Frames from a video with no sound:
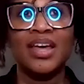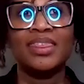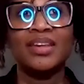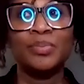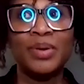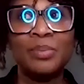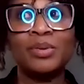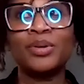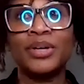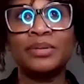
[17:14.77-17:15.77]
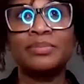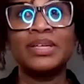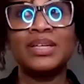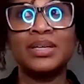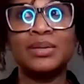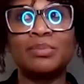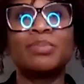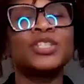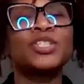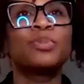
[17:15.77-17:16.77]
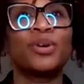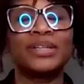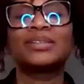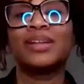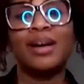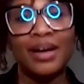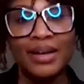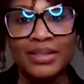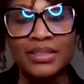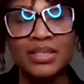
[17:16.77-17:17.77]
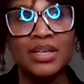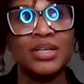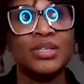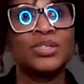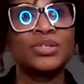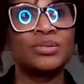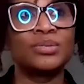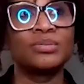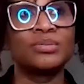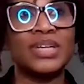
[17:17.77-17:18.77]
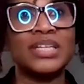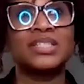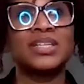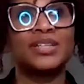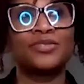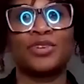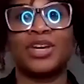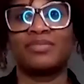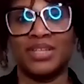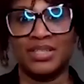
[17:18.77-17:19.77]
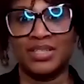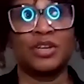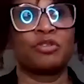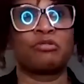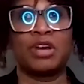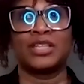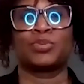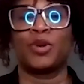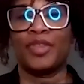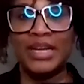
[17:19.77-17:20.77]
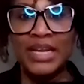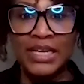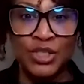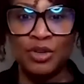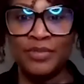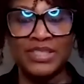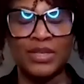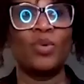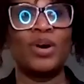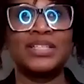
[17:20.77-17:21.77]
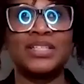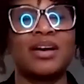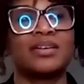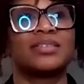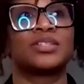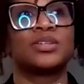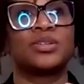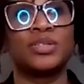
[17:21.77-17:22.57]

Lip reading: then people are going to be much more inclined to extend forgiveness and grace where they need to if someone does,